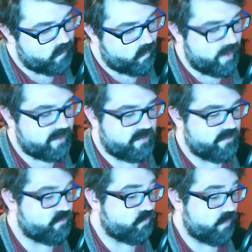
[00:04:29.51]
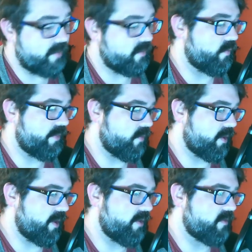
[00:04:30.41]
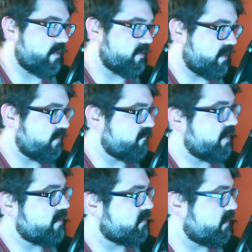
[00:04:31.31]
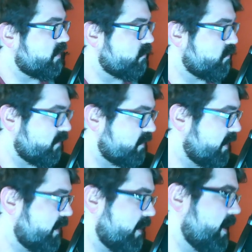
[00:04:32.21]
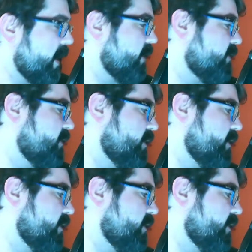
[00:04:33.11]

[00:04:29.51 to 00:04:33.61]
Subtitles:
watching the trailer when they were kids on TV and seeing the movie late at night and